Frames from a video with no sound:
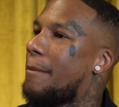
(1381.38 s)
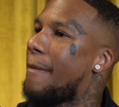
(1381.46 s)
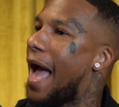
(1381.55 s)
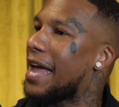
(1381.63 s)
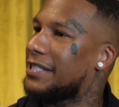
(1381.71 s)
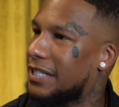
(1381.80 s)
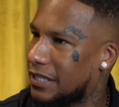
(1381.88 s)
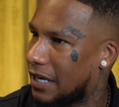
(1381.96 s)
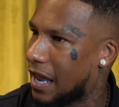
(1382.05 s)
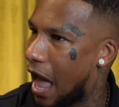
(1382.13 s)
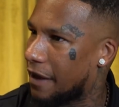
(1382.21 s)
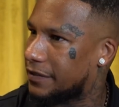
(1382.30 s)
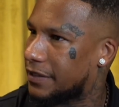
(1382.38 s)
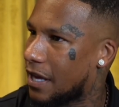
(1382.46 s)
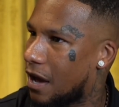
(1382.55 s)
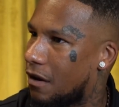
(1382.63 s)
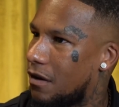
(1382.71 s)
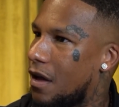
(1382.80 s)
matching the
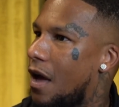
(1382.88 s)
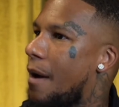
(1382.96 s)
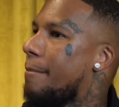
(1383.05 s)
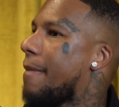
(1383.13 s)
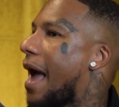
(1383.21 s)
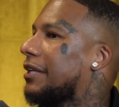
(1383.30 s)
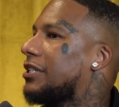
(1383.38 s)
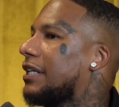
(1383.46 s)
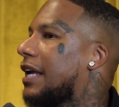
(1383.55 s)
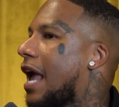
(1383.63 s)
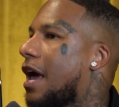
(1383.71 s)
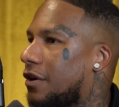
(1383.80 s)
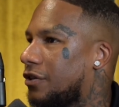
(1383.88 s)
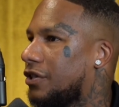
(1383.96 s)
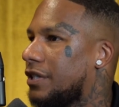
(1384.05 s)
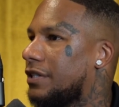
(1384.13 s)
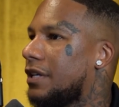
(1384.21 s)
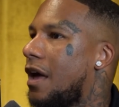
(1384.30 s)
lifestyle, matching
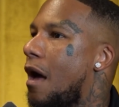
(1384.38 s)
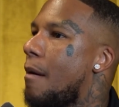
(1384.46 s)
energies,